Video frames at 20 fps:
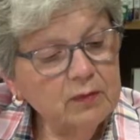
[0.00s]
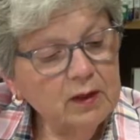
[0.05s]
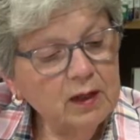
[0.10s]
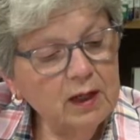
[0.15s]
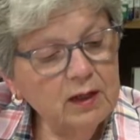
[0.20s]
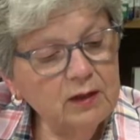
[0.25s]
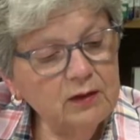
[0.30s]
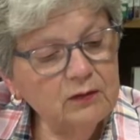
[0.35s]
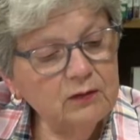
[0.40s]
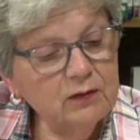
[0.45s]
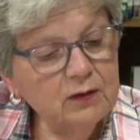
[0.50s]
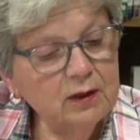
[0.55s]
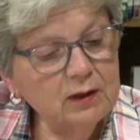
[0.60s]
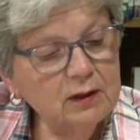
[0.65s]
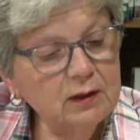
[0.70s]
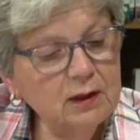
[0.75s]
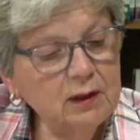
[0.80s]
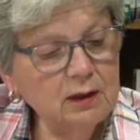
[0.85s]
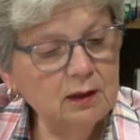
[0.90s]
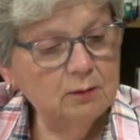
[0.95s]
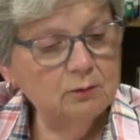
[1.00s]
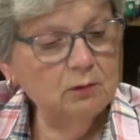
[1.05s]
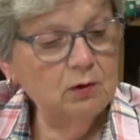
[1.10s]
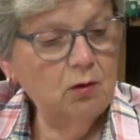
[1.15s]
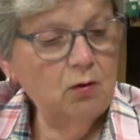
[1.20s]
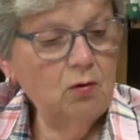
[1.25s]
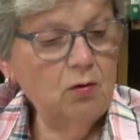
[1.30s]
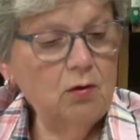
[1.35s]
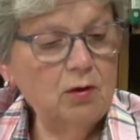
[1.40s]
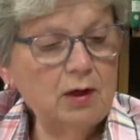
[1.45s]
And he said to him,
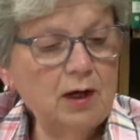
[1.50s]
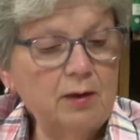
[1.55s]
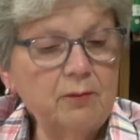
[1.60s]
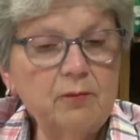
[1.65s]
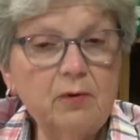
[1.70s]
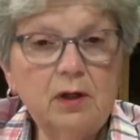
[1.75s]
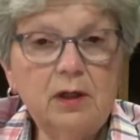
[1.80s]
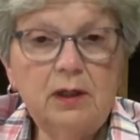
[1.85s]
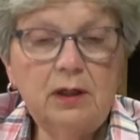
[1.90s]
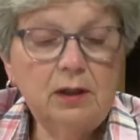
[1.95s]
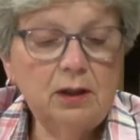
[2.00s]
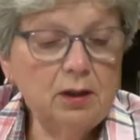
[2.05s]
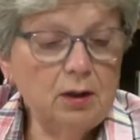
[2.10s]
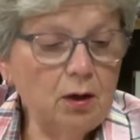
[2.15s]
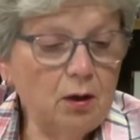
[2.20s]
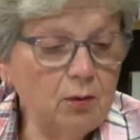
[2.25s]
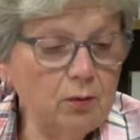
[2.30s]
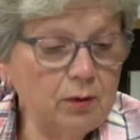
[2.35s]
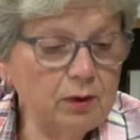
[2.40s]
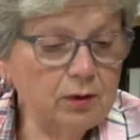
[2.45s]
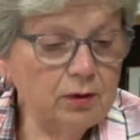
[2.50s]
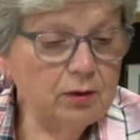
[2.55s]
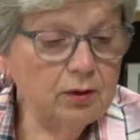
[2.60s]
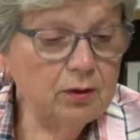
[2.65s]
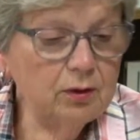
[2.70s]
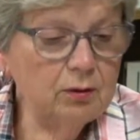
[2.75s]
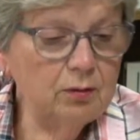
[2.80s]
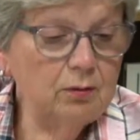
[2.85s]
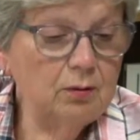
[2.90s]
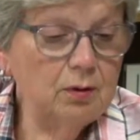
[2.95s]
"Lord, I'm ready to go with
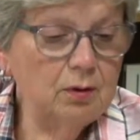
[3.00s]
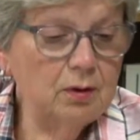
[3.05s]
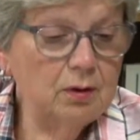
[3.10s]
you